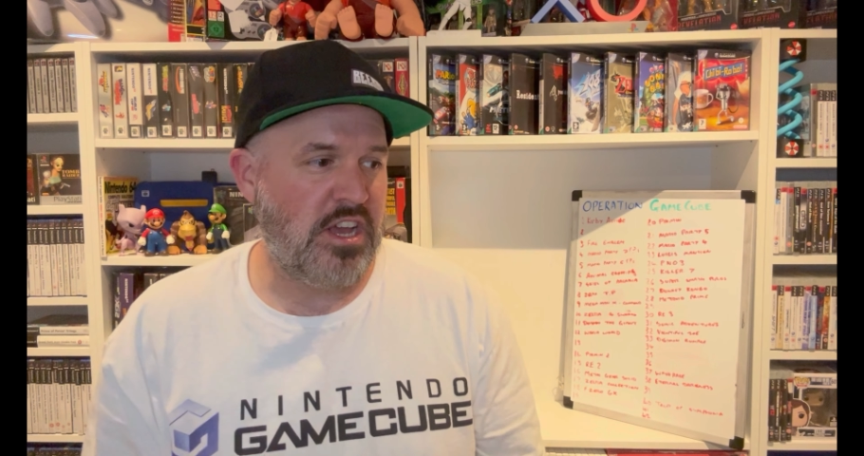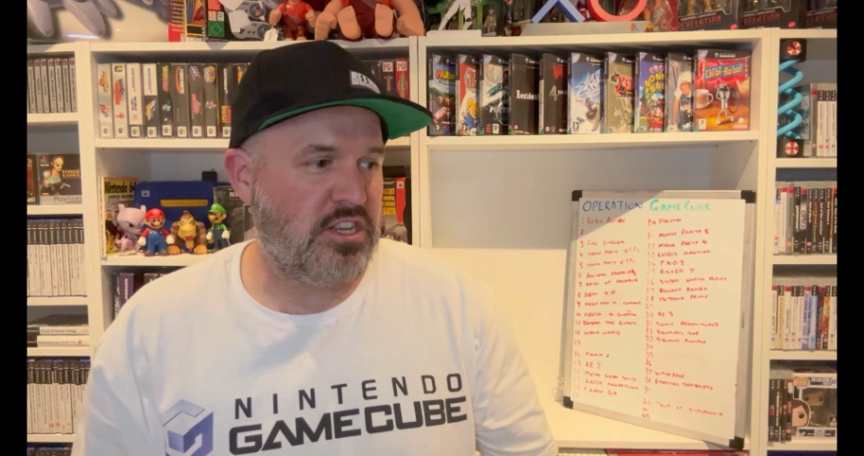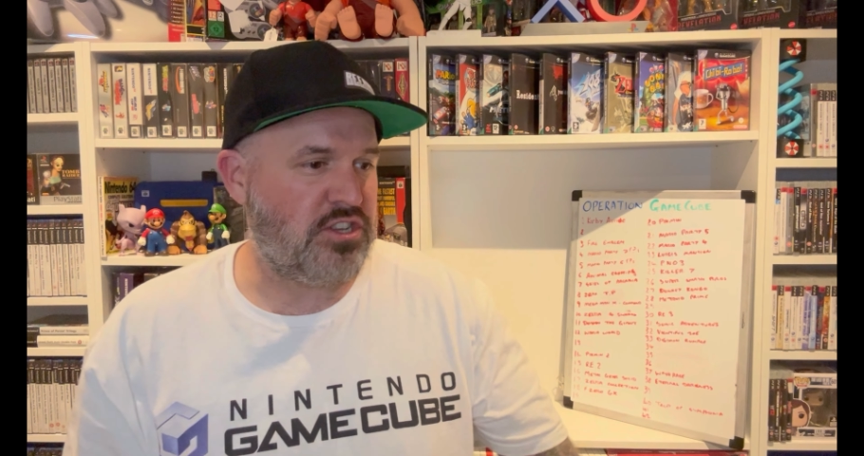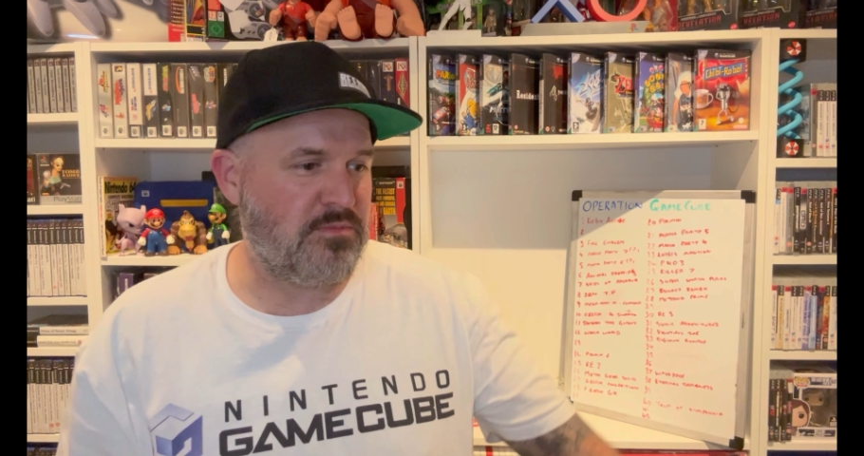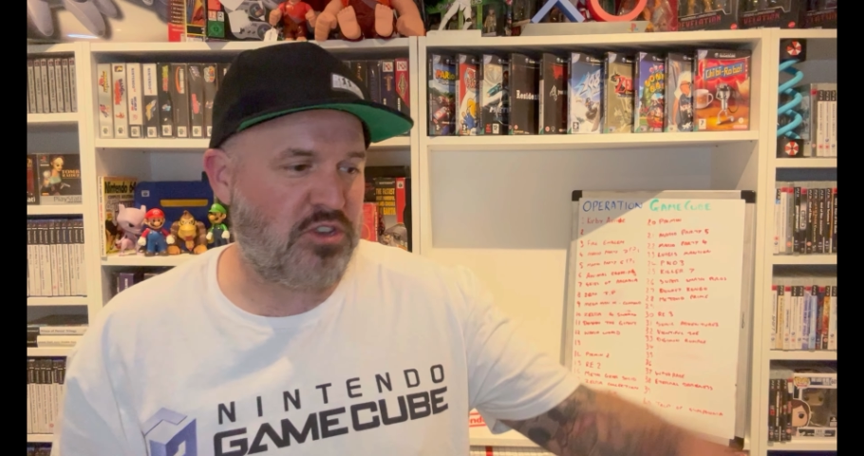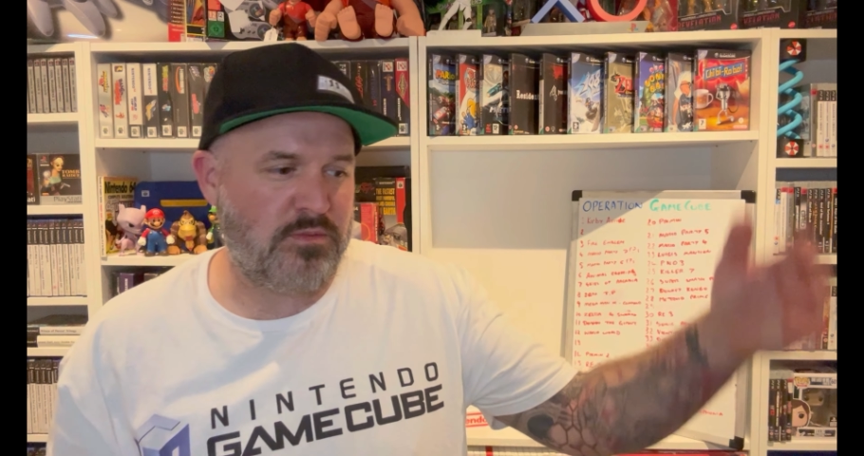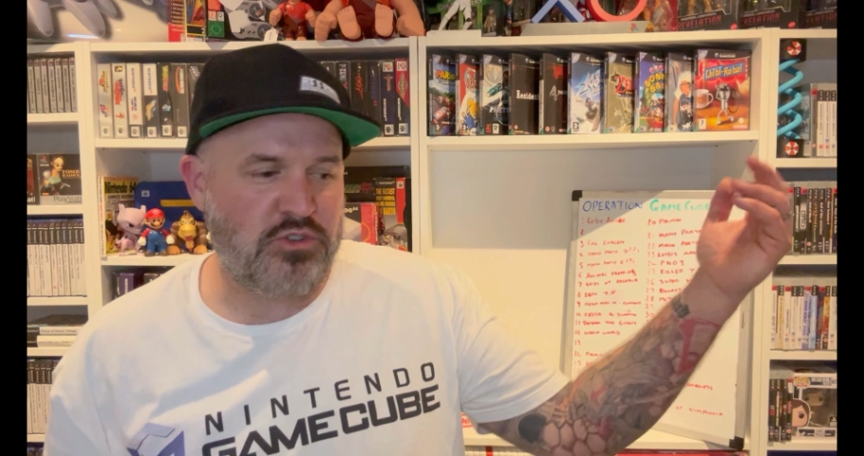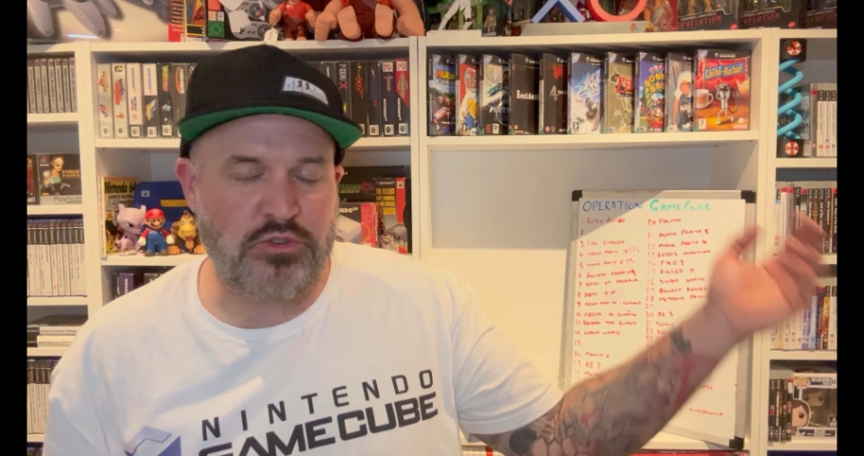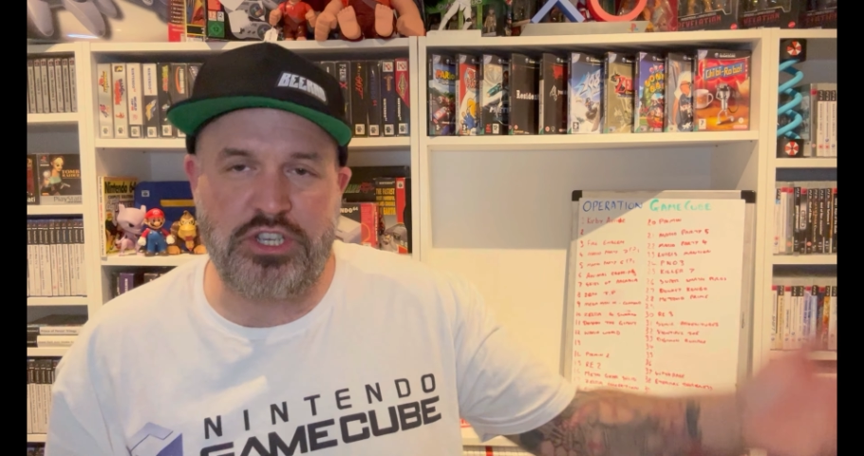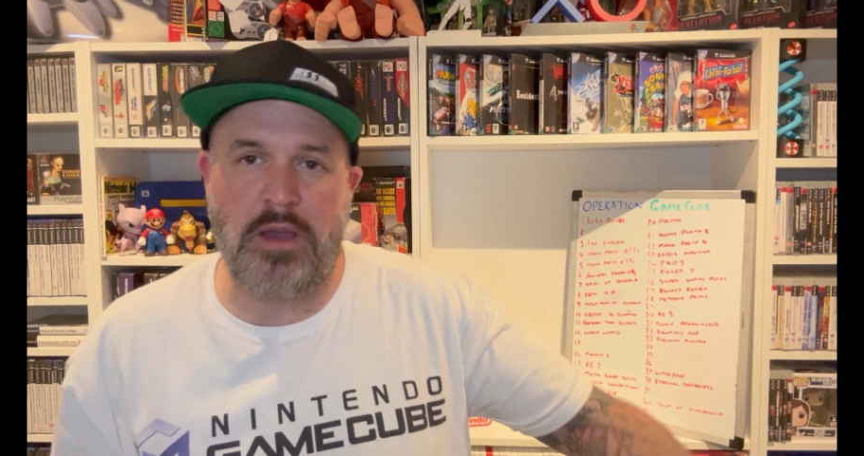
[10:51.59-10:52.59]
Sometimes
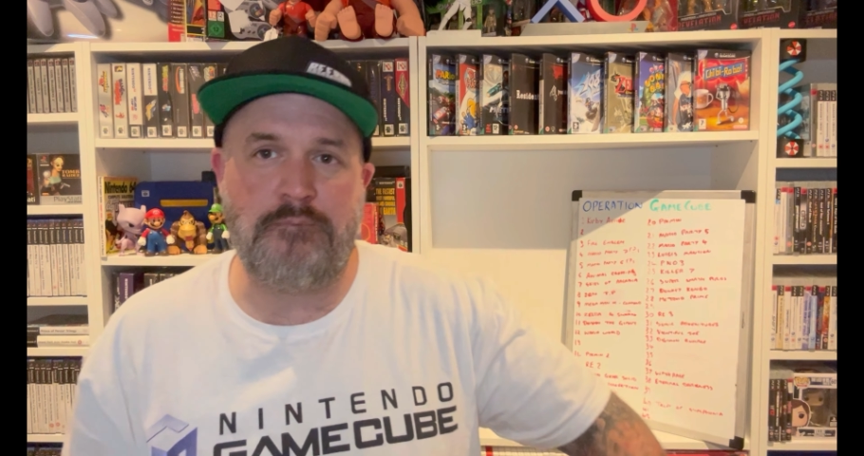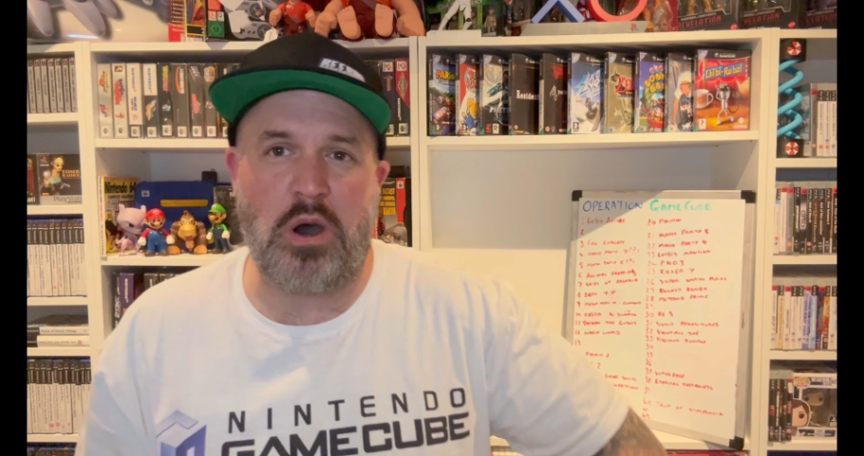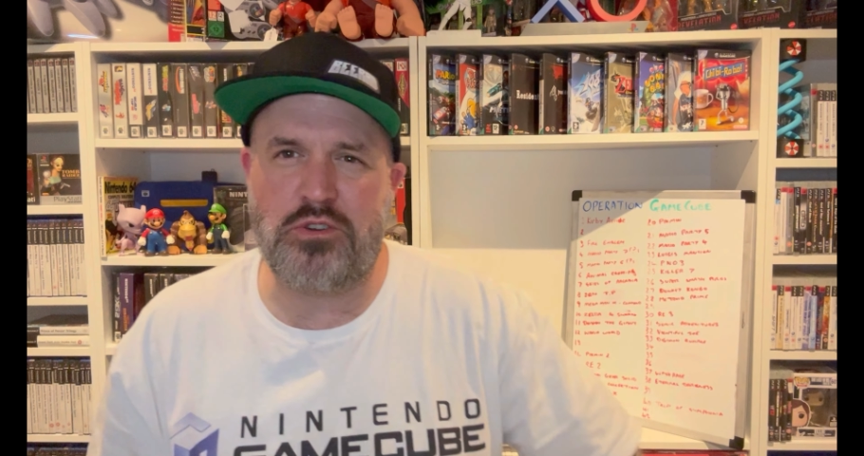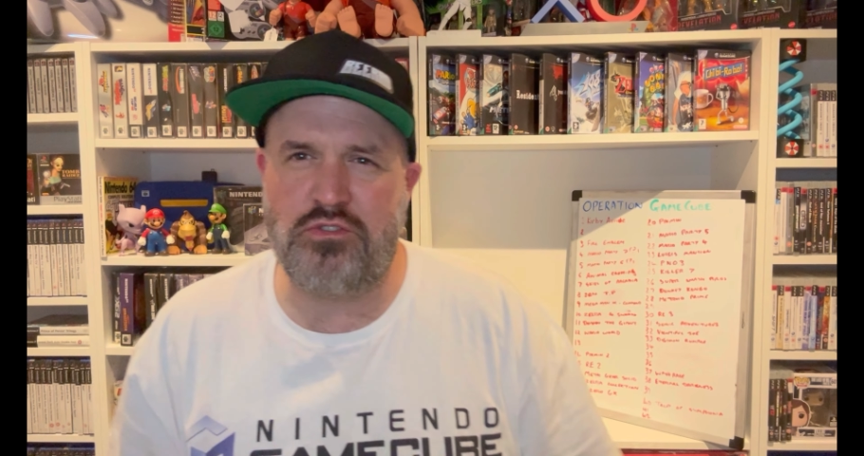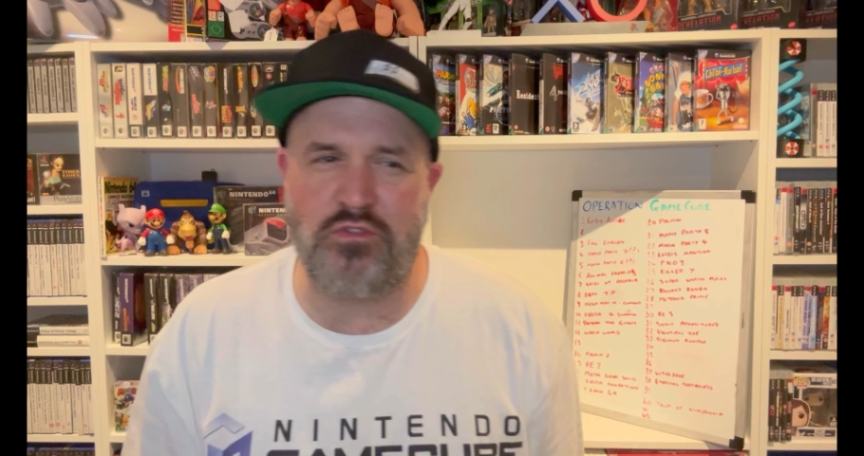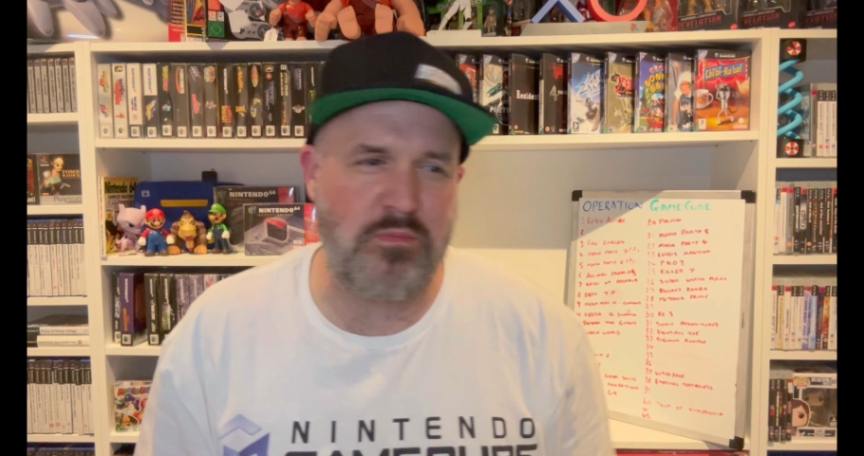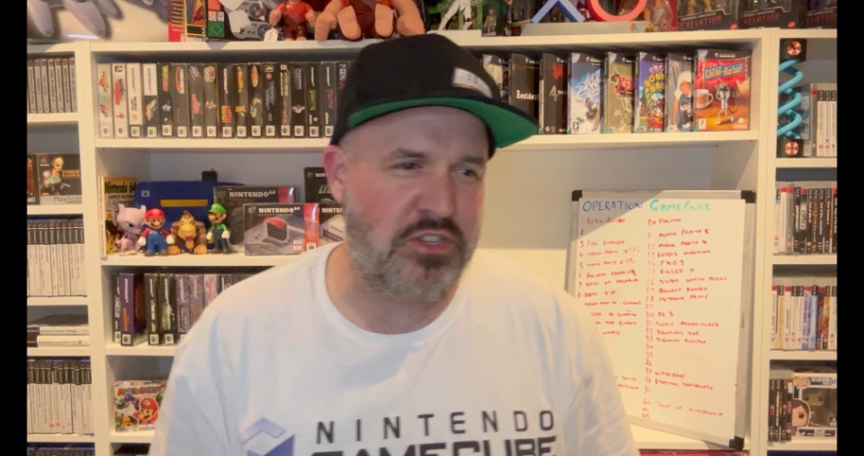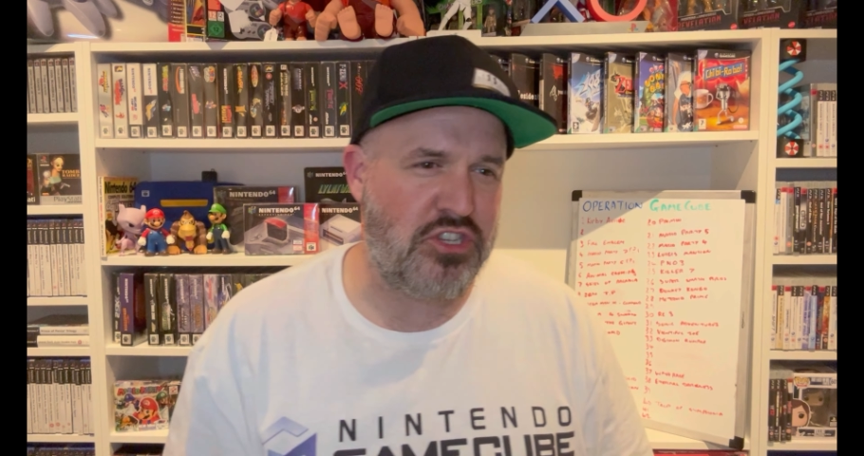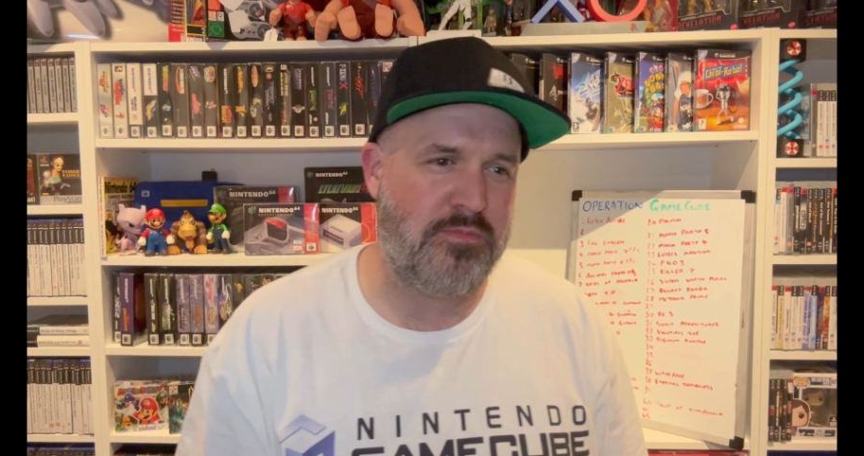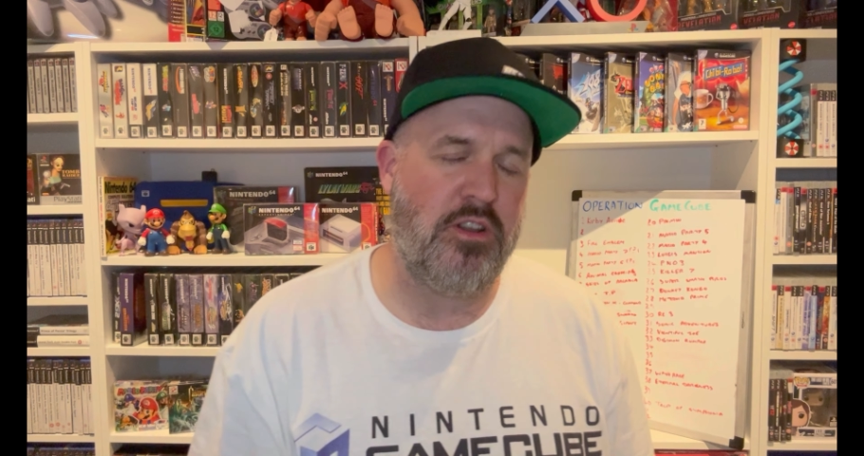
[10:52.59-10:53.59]
you'll see a box of them and
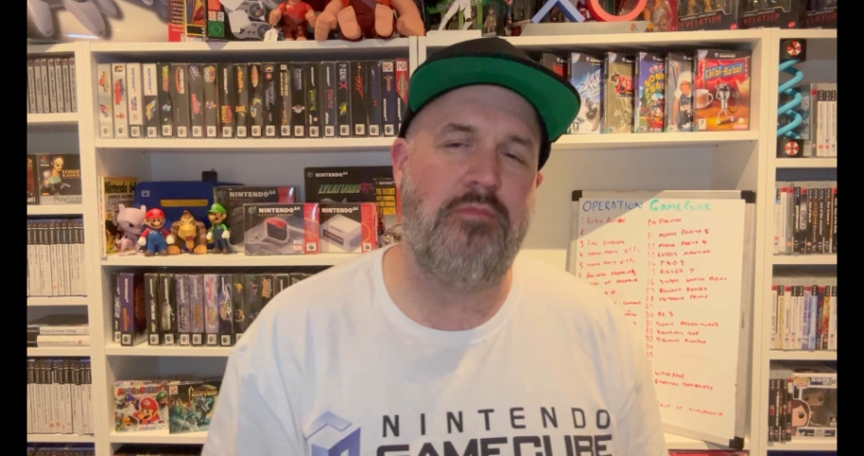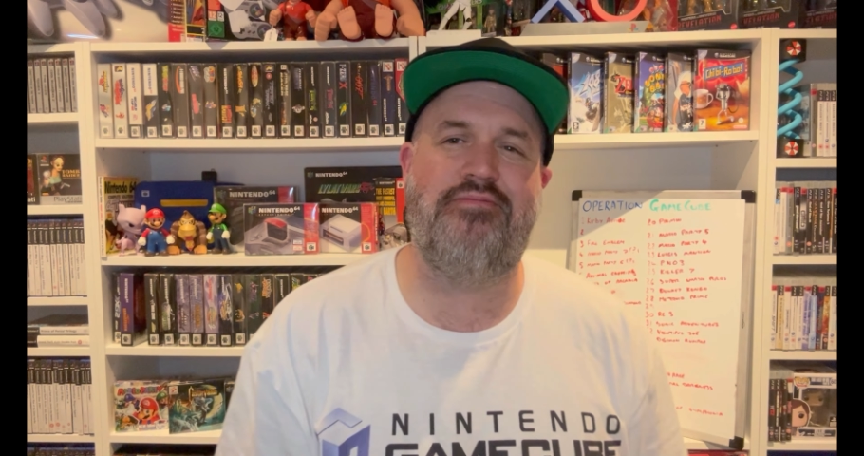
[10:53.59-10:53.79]
just be like,